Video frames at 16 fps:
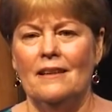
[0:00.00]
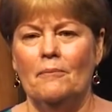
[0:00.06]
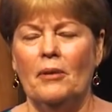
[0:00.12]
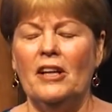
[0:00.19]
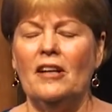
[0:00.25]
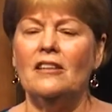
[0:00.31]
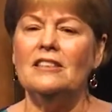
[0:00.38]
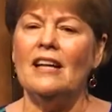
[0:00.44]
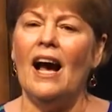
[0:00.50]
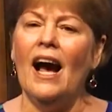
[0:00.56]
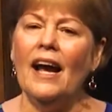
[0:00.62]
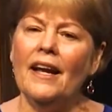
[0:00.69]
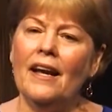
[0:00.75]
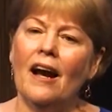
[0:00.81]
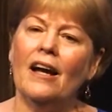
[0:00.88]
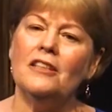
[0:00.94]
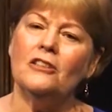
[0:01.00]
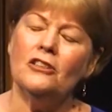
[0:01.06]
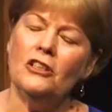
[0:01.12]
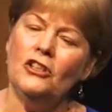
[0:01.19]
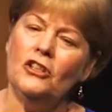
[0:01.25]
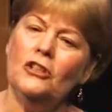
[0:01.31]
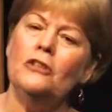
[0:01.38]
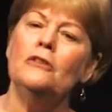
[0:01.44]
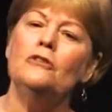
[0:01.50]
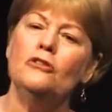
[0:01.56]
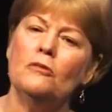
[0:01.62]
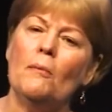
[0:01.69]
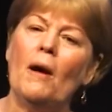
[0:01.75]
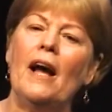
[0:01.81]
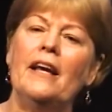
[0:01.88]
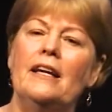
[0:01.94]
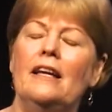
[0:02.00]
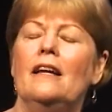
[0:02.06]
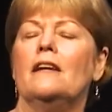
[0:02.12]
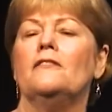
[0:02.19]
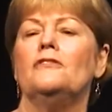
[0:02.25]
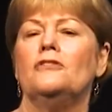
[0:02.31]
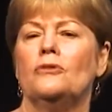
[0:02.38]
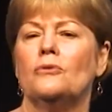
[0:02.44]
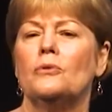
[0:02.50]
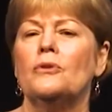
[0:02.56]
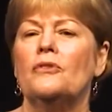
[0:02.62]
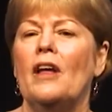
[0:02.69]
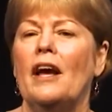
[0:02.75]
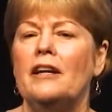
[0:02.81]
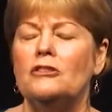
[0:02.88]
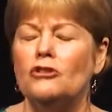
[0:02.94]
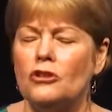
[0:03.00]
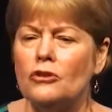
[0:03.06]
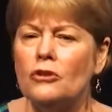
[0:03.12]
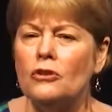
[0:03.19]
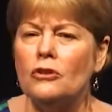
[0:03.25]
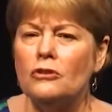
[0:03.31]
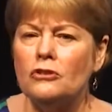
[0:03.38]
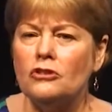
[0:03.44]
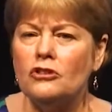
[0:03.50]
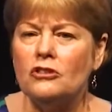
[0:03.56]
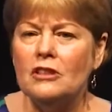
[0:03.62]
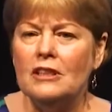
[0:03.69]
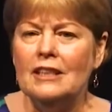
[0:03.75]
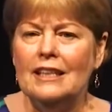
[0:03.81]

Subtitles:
because I got to use my gifts through that church